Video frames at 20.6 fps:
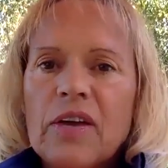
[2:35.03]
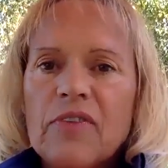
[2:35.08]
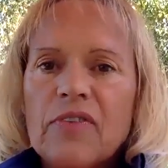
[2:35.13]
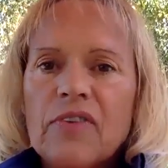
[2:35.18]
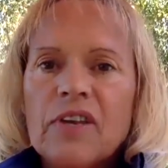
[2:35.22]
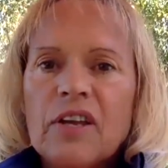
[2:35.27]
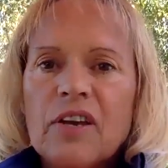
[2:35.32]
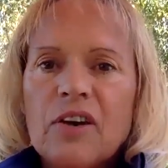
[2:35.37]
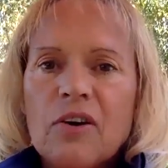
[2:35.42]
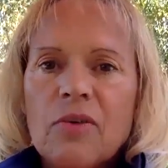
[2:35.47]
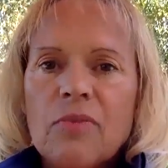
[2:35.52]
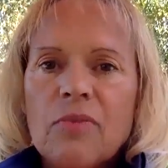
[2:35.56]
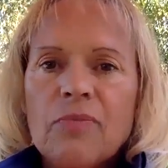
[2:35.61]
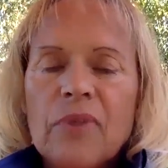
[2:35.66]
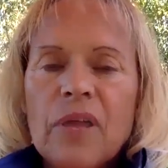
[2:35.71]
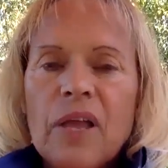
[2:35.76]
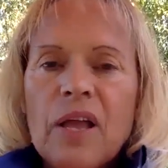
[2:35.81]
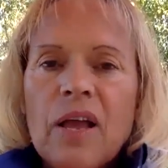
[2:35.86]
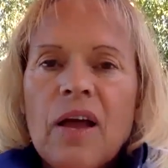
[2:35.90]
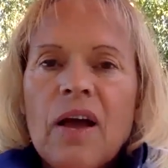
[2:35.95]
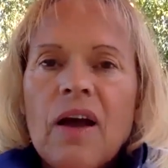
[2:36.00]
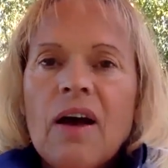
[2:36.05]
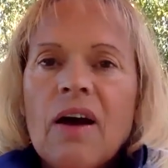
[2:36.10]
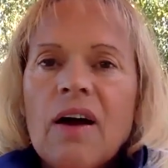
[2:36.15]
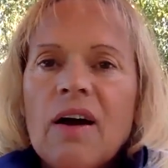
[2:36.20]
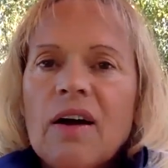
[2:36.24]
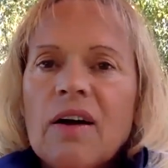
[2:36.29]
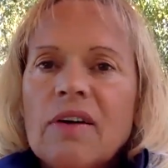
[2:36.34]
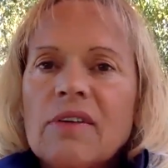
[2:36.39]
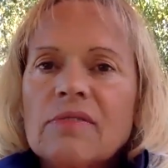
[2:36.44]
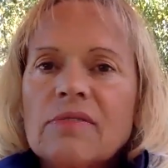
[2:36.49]
video,
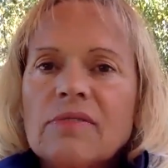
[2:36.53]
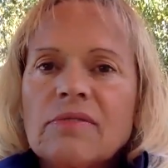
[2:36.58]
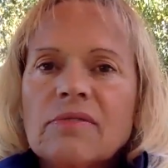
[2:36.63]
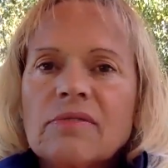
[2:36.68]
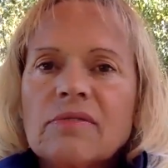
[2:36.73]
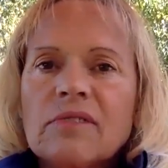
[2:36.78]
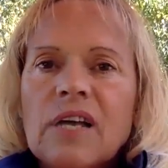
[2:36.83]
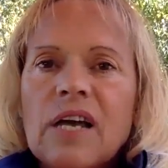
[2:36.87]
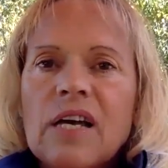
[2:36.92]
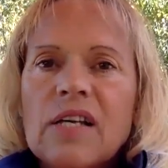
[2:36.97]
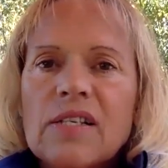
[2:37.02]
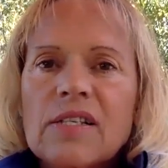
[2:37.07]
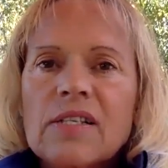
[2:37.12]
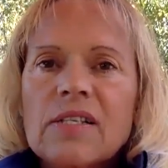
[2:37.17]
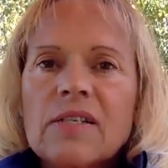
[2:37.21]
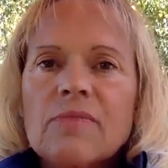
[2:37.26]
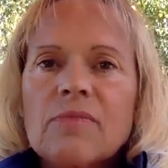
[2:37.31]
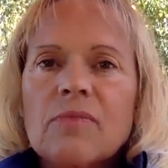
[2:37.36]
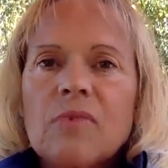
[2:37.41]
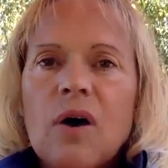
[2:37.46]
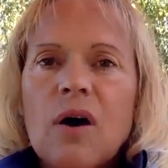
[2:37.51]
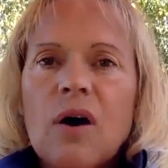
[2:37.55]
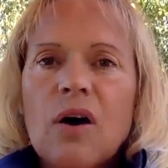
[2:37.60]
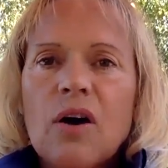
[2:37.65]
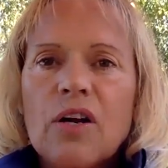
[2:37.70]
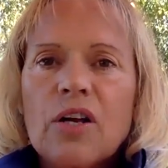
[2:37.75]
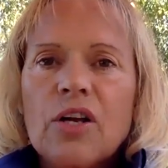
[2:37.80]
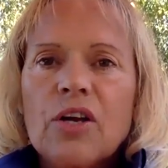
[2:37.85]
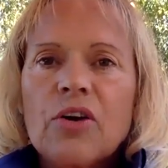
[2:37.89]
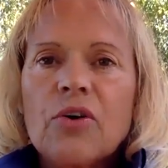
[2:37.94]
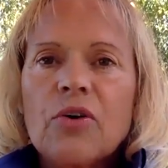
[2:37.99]
custom
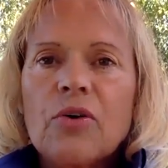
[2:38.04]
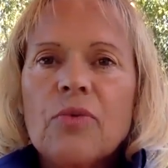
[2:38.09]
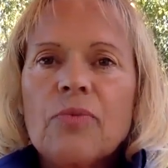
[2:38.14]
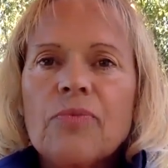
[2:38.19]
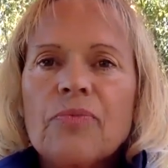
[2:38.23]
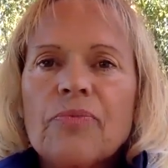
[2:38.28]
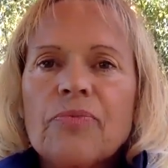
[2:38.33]
audio